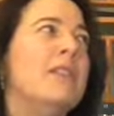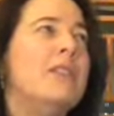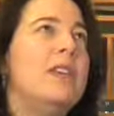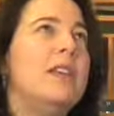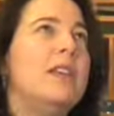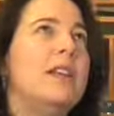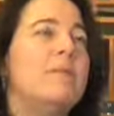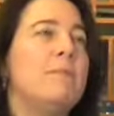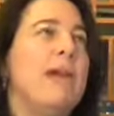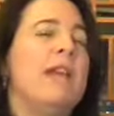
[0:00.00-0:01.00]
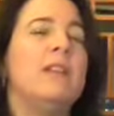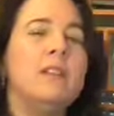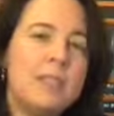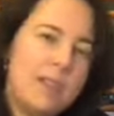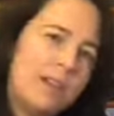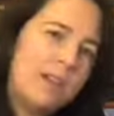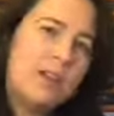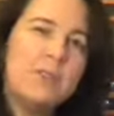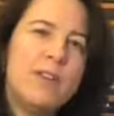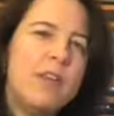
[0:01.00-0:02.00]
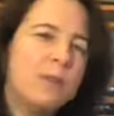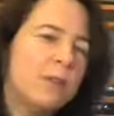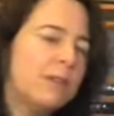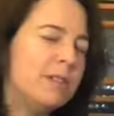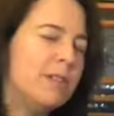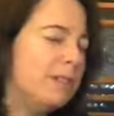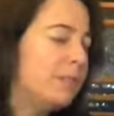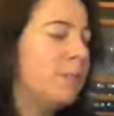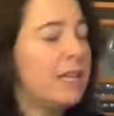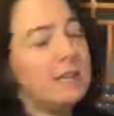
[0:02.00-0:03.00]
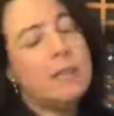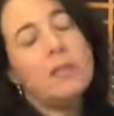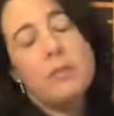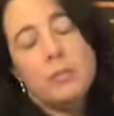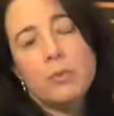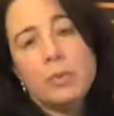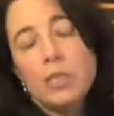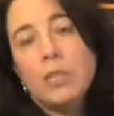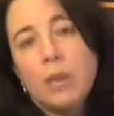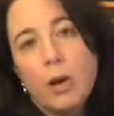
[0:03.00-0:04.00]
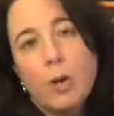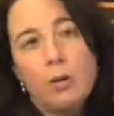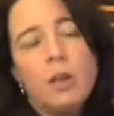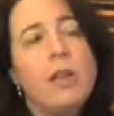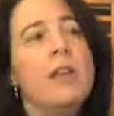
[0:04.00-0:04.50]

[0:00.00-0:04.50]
the kind of penalty of an error is basically pretty low.